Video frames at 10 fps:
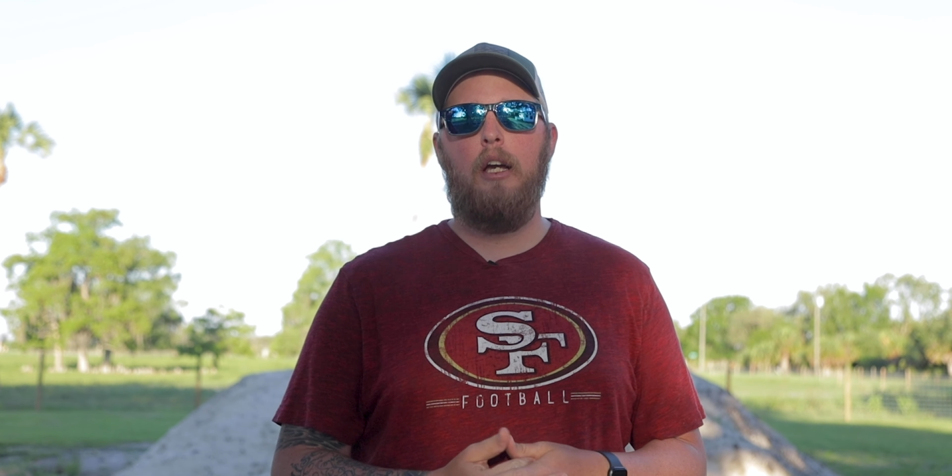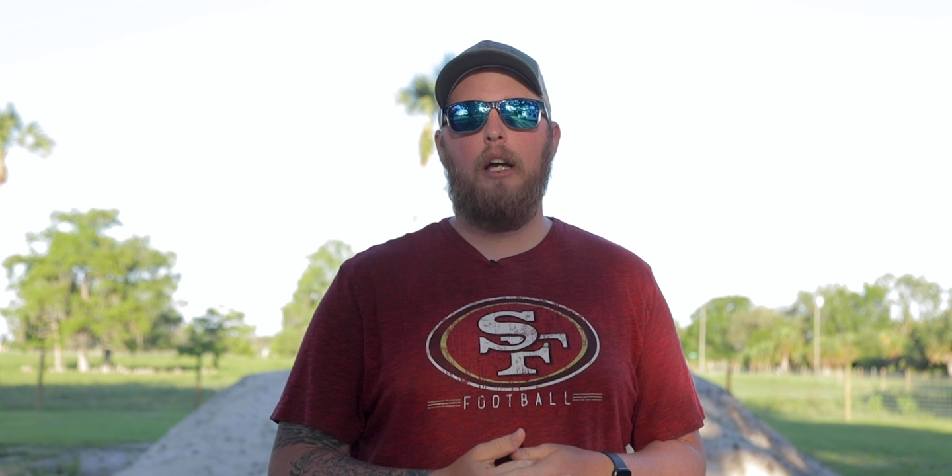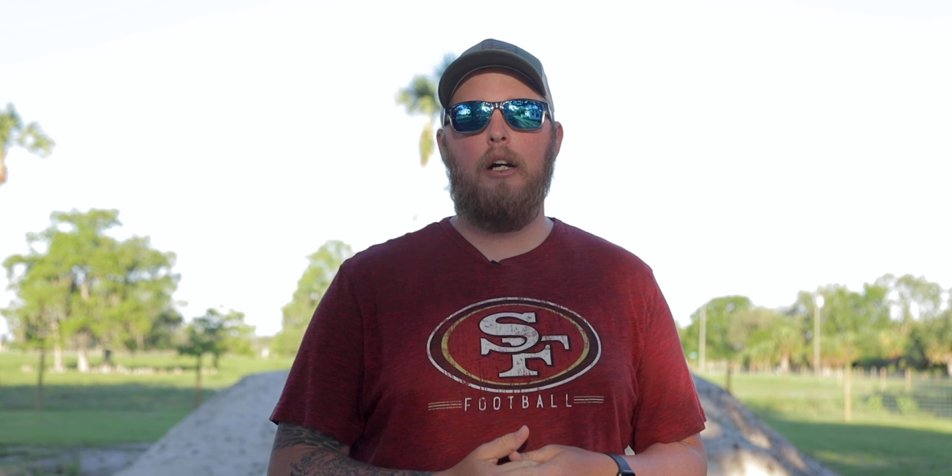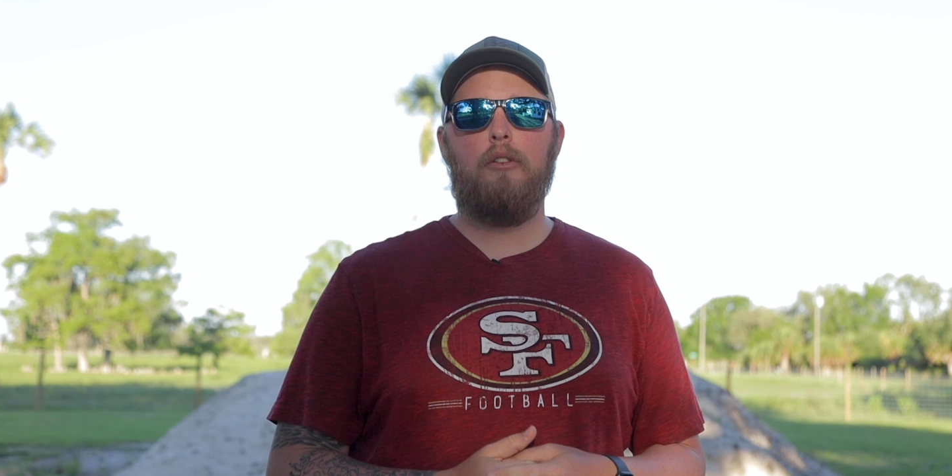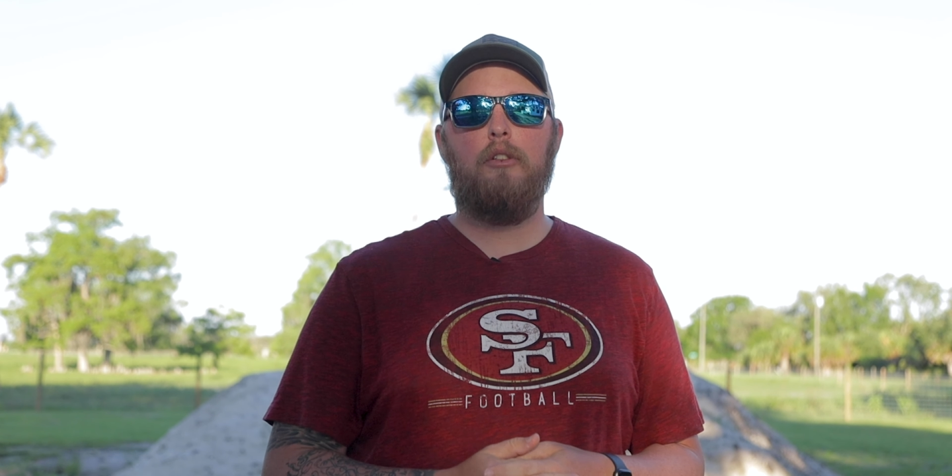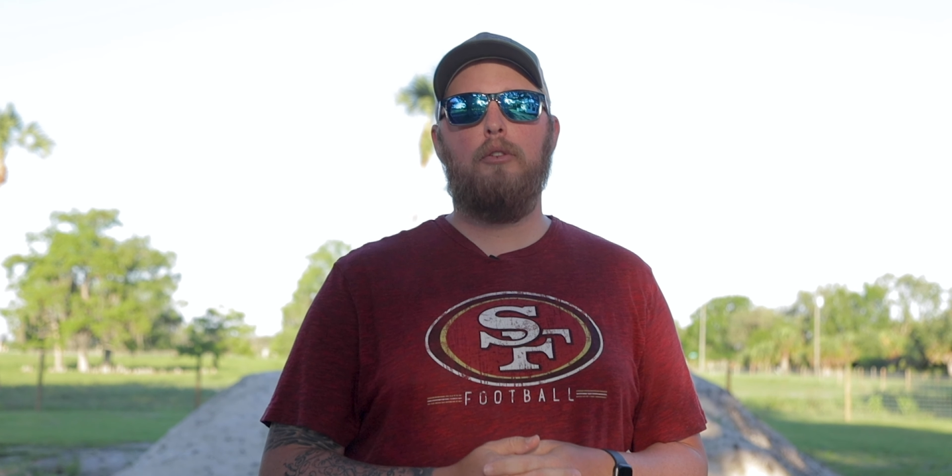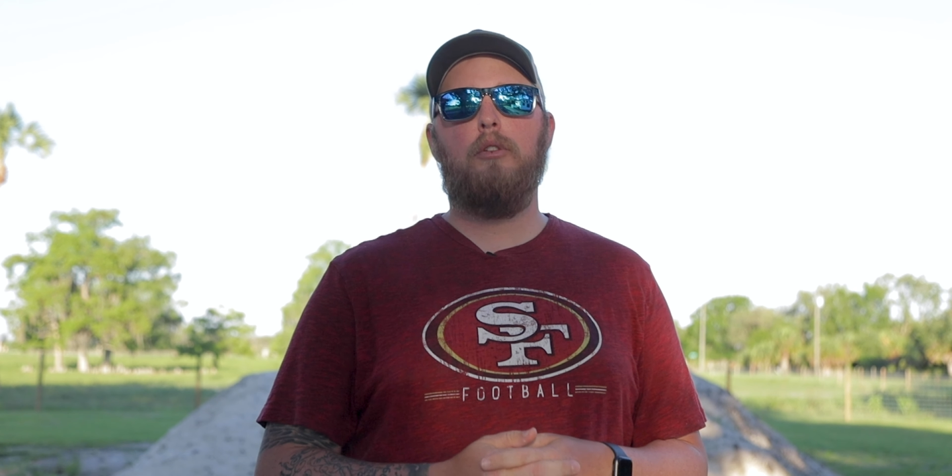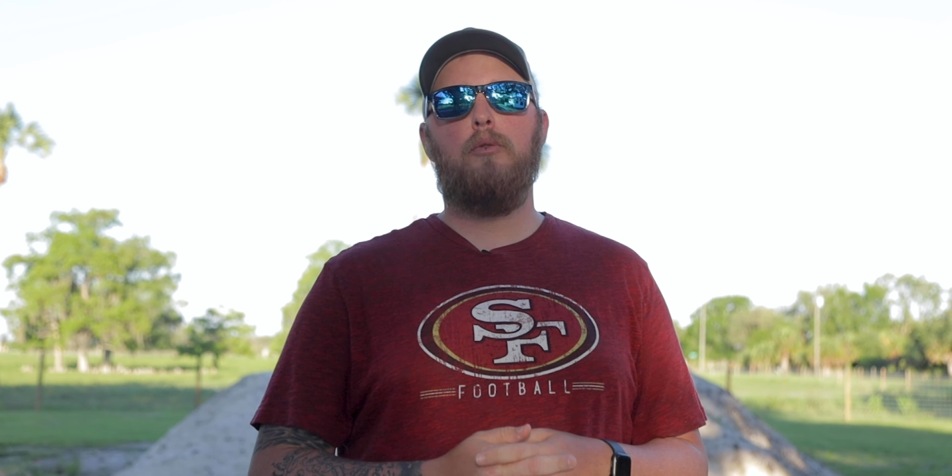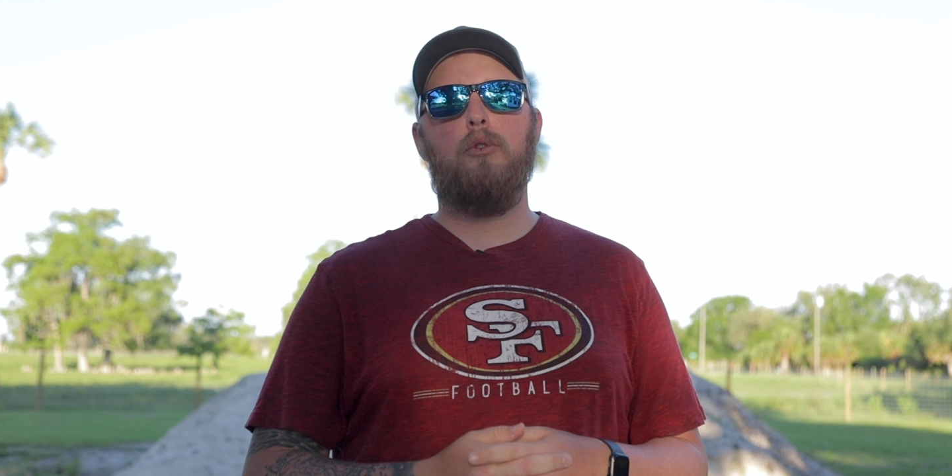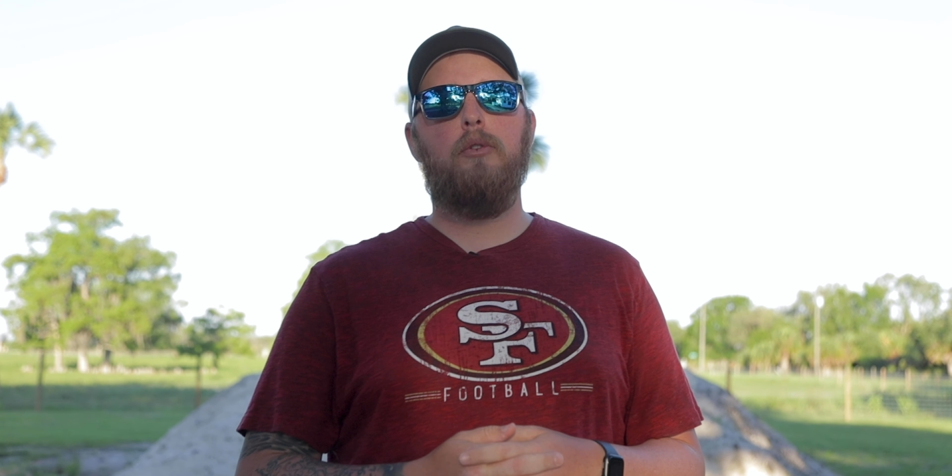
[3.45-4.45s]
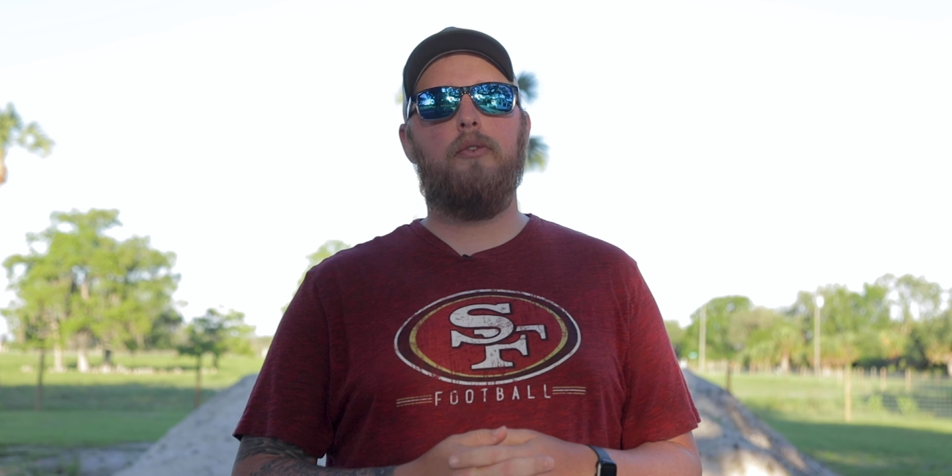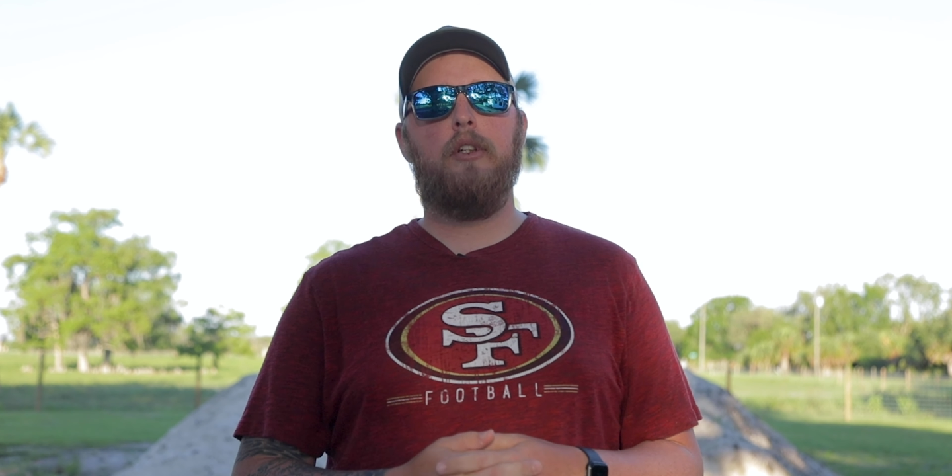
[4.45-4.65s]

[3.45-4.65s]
how to do a roof